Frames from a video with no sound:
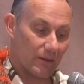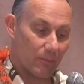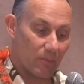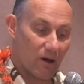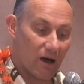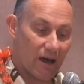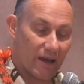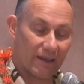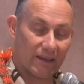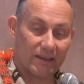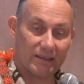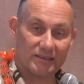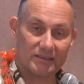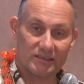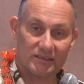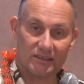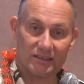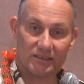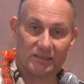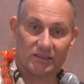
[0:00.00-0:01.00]
the pie
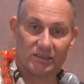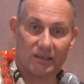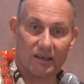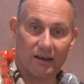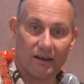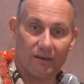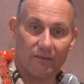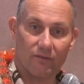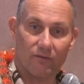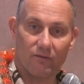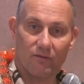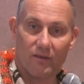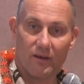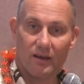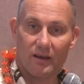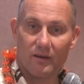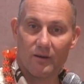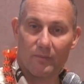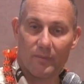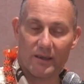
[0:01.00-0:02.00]
consists of
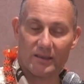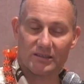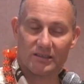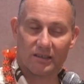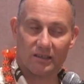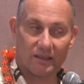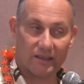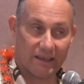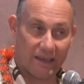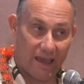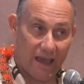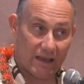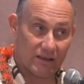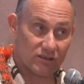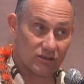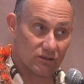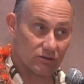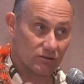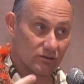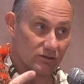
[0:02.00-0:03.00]
basically
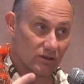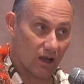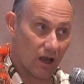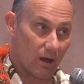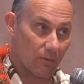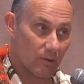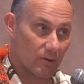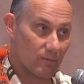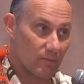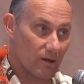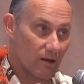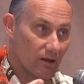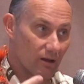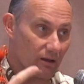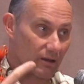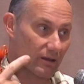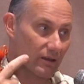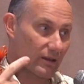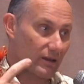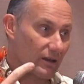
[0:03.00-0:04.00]
cashews, almond
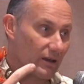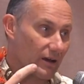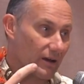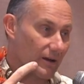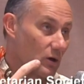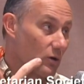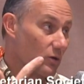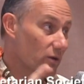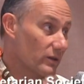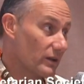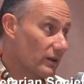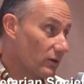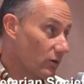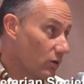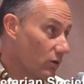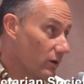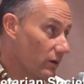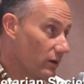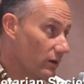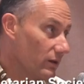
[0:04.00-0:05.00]
milk, coconut
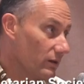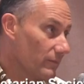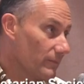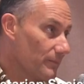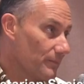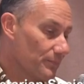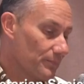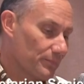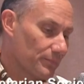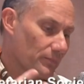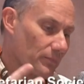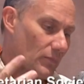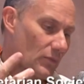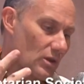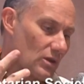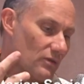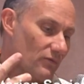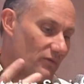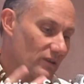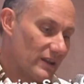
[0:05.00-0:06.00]
oil,
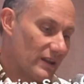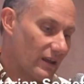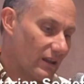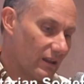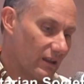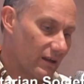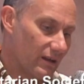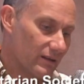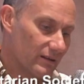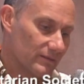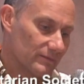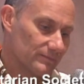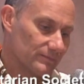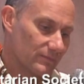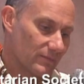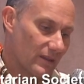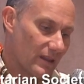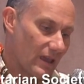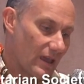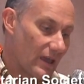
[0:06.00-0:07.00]
vanilla,
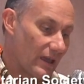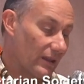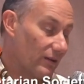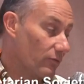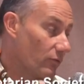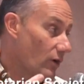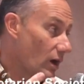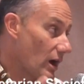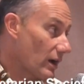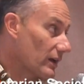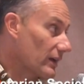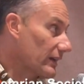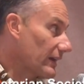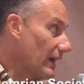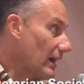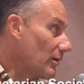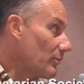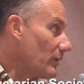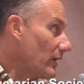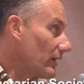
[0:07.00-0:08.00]
and raw
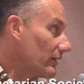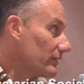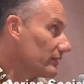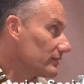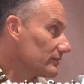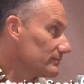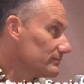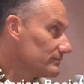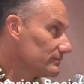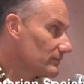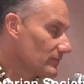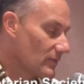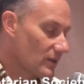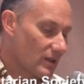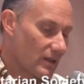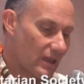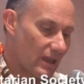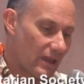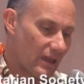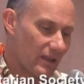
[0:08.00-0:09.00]
cacao powder.
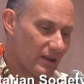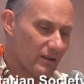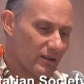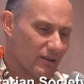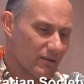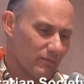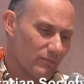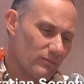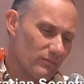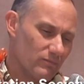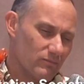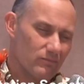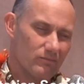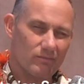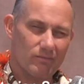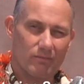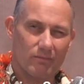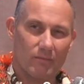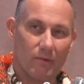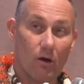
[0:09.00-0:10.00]
And
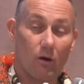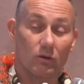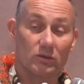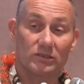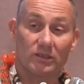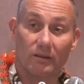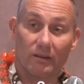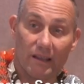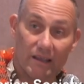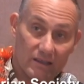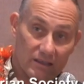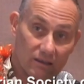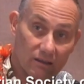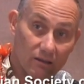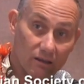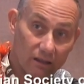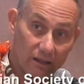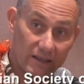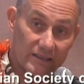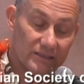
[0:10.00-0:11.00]
a
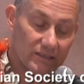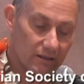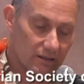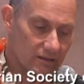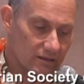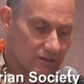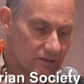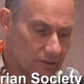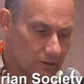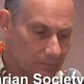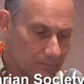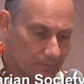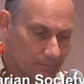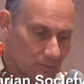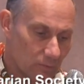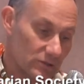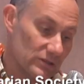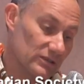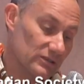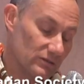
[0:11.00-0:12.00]
little lecithin too,
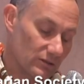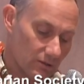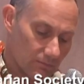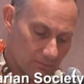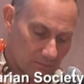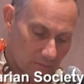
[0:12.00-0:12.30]
which is,